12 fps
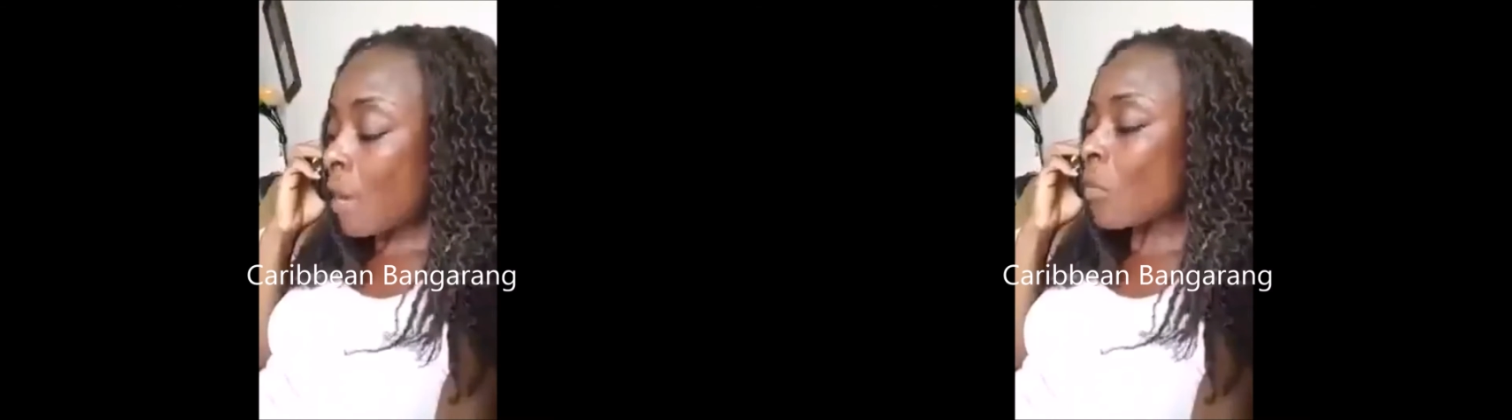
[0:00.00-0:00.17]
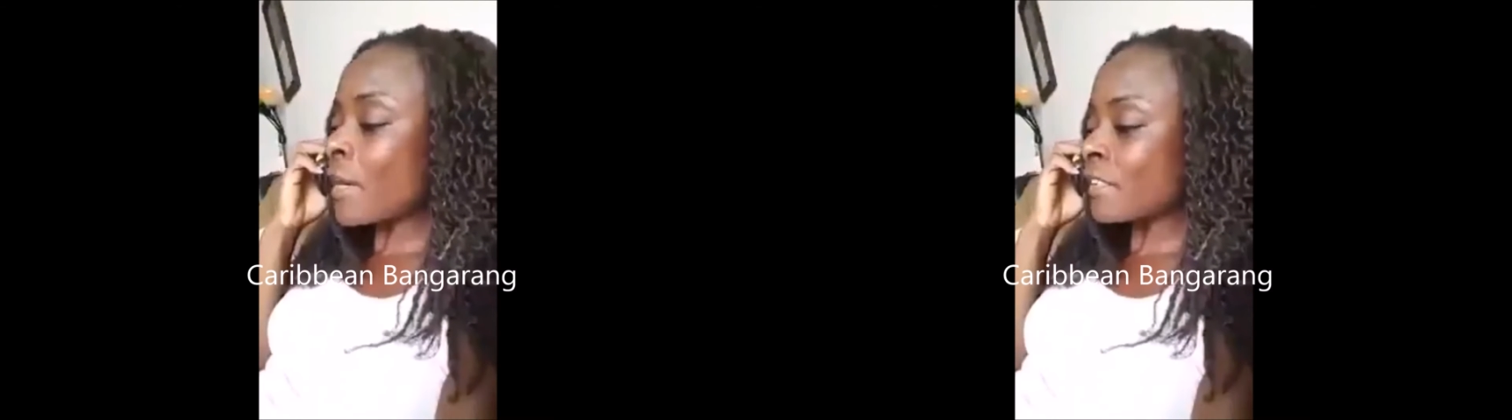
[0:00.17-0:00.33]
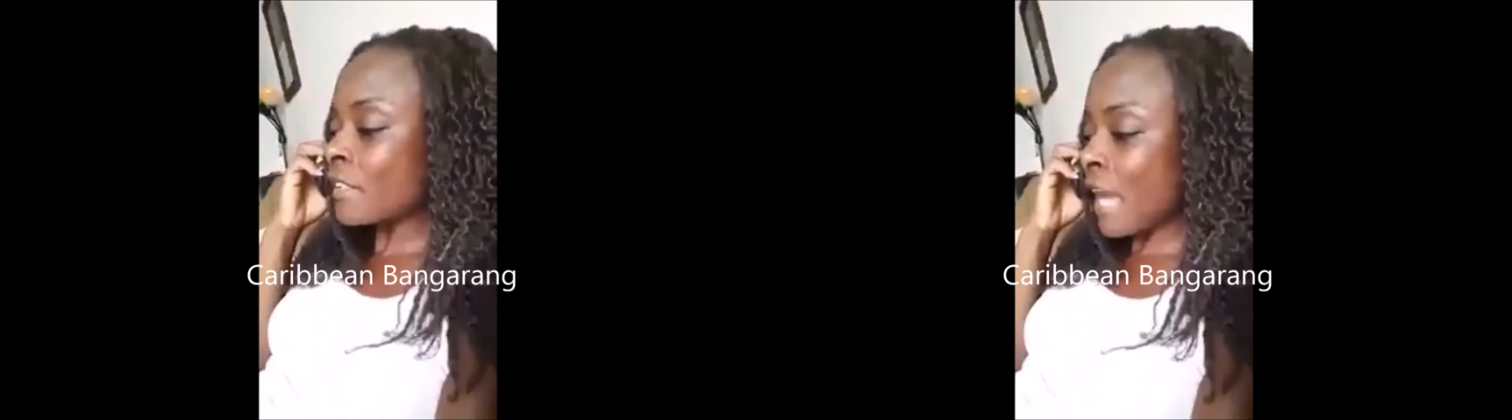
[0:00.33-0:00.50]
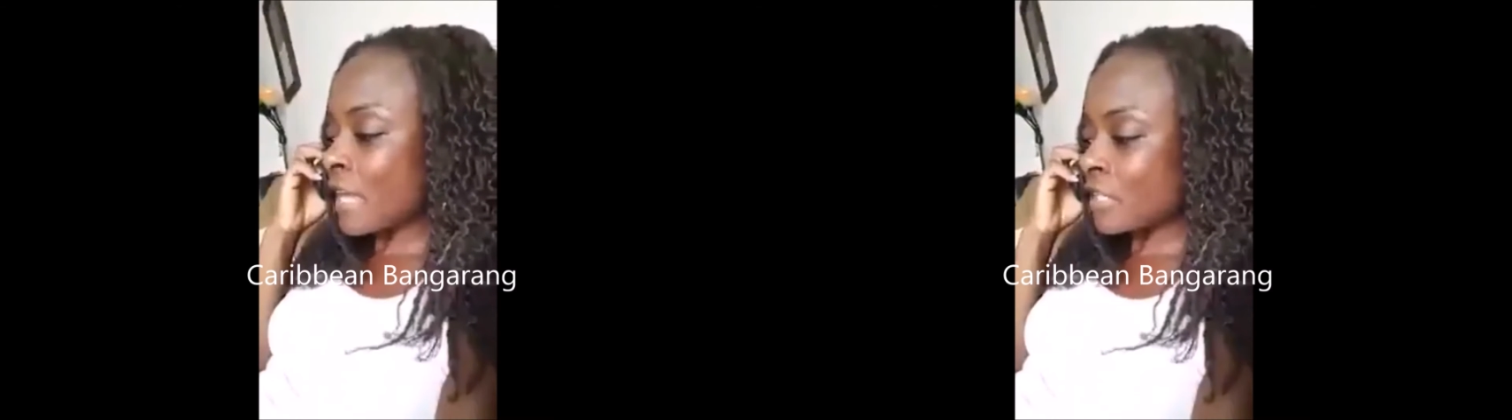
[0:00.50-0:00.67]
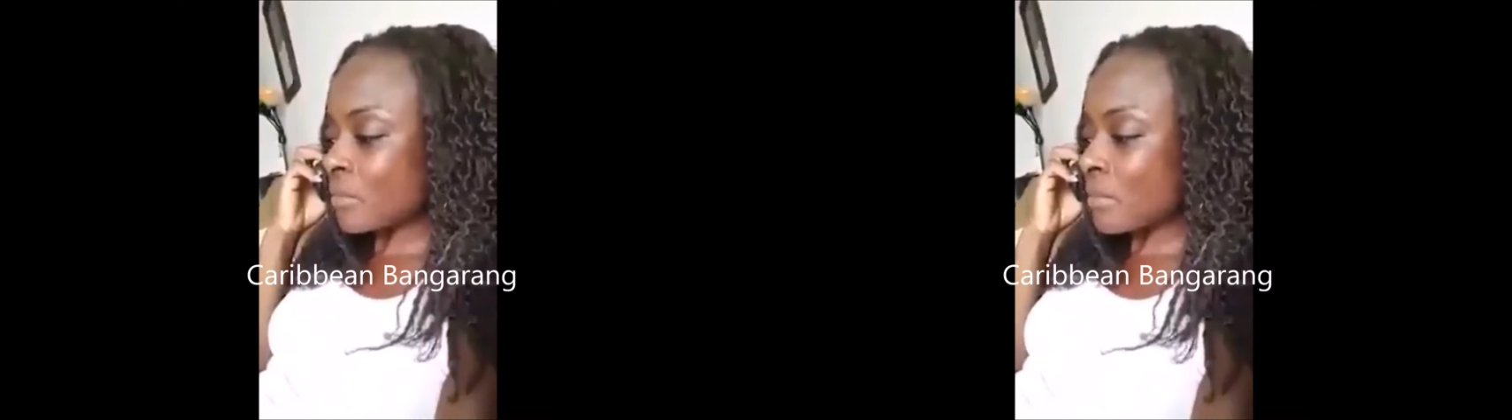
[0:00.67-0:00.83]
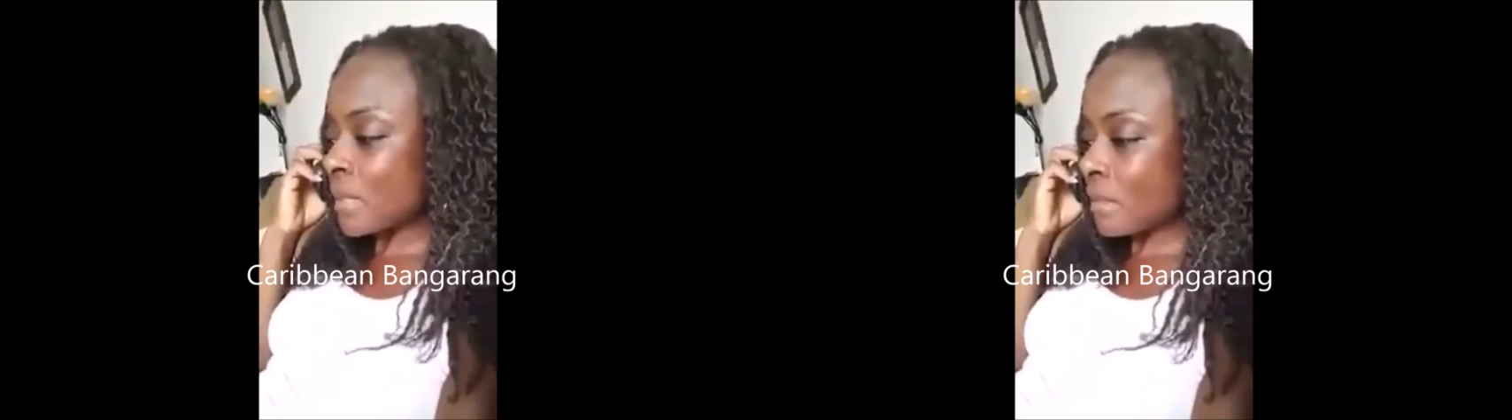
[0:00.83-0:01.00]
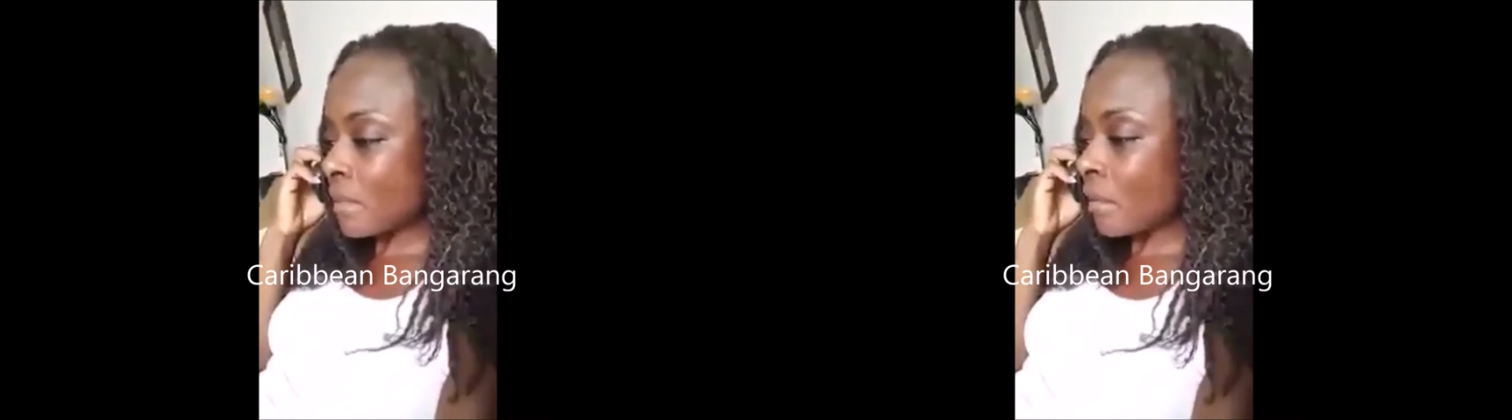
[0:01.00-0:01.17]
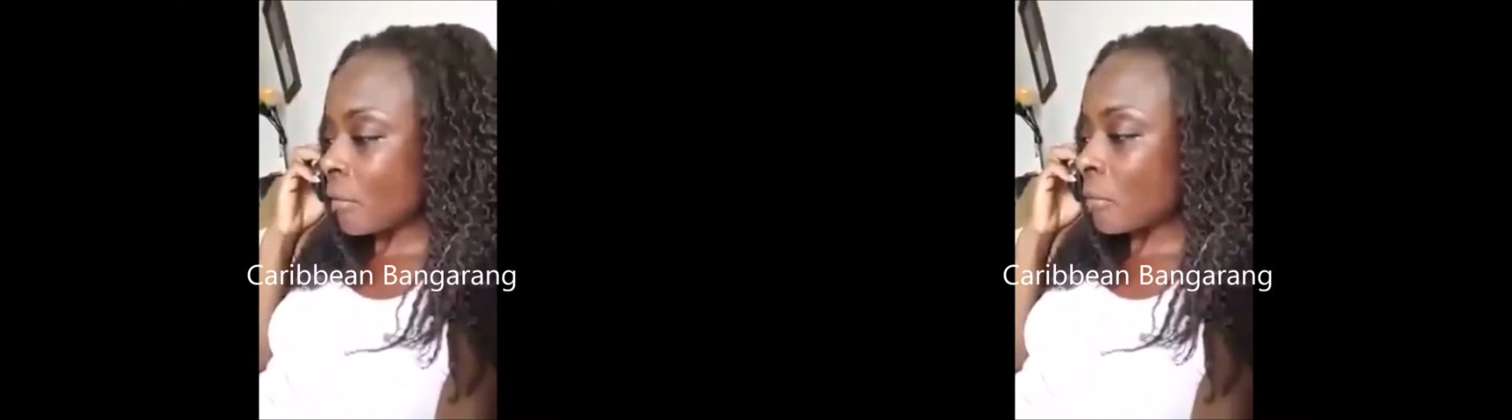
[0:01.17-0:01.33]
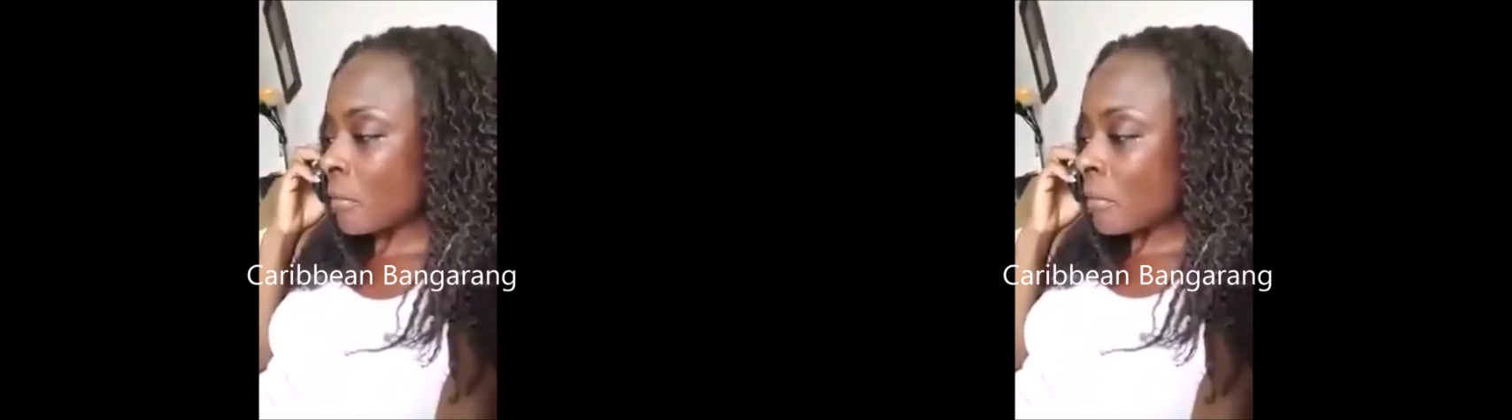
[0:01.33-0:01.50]
wear size
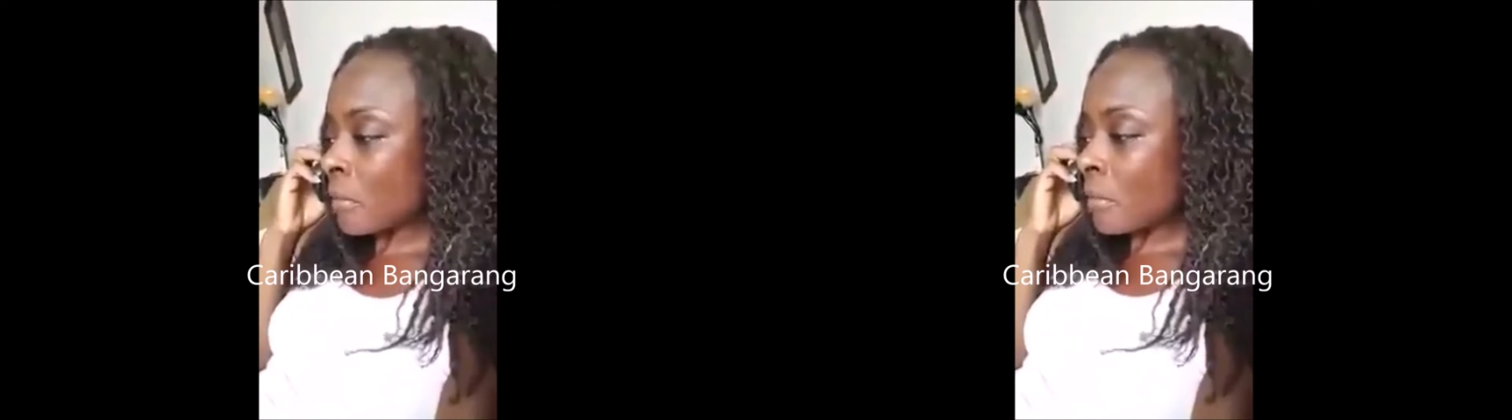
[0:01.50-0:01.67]
medium.